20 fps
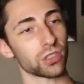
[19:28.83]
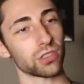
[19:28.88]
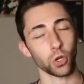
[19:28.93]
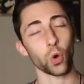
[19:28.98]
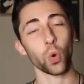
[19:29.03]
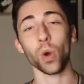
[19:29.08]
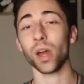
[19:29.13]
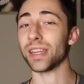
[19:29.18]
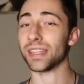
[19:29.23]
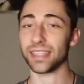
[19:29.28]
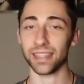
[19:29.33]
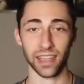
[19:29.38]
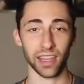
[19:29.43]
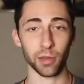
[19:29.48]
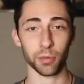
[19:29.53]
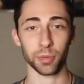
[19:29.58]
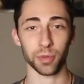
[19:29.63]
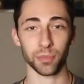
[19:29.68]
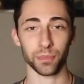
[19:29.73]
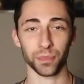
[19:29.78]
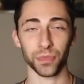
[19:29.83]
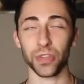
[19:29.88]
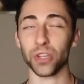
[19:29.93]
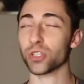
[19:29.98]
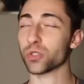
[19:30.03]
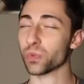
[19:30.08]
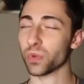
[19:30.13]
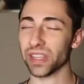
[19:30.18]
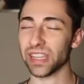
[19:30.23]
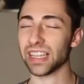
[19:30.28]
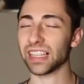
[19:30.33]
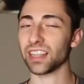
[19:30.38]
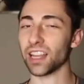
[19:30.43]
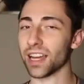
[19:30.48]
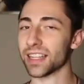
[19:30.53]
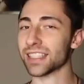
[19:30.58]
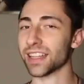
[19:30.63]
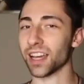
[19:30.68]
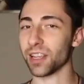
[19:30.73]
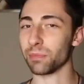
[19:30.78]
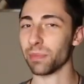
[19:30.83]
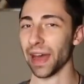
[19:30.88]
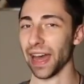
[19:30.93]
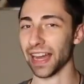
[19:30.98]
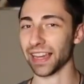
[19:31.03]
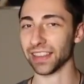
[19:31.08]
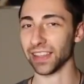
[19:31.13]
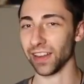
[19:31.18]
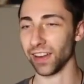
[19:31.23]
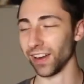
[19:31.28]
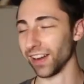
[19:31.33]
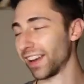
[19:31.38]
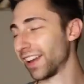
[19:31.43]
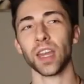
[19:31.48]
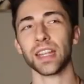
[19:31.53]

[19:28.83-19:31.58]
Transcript: quite deep. There's really a lot to unpack there.